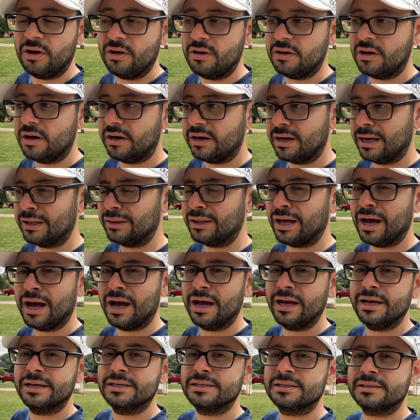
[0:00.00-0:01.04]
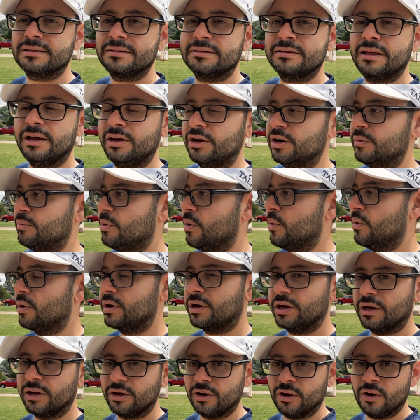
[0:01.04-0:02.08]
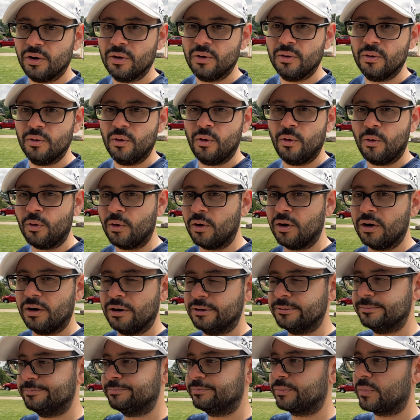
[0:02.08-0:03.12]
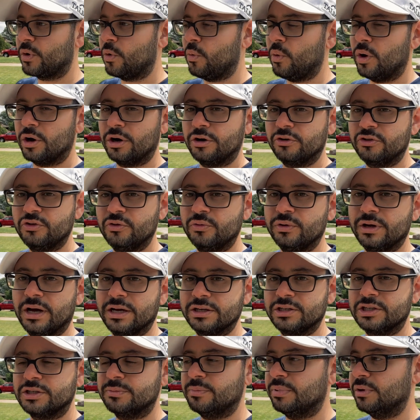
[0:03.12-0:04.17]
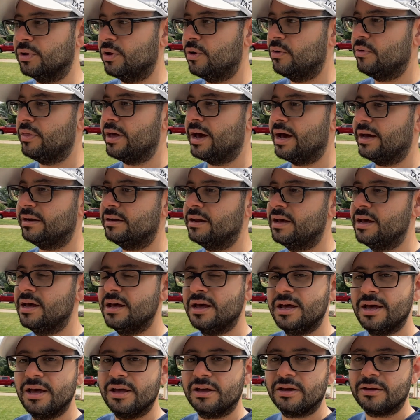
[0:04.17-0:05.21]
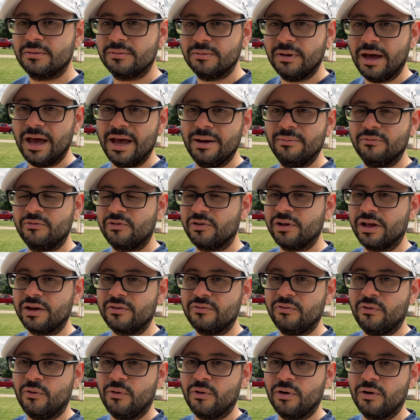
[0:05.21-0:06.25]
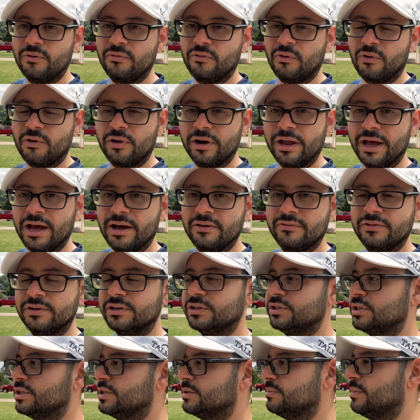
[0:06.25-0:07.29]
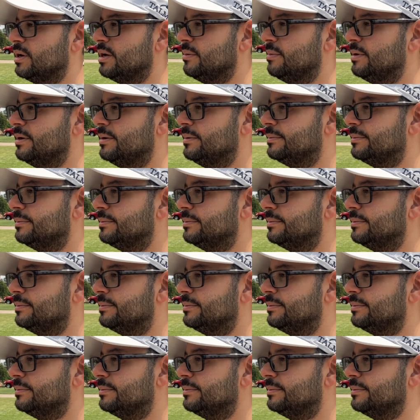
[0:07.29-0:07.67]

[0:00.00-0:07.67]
cut it at the highest that your mower can go, or 1 or 2 notches below that. Aim for like 4.5 inches maybe.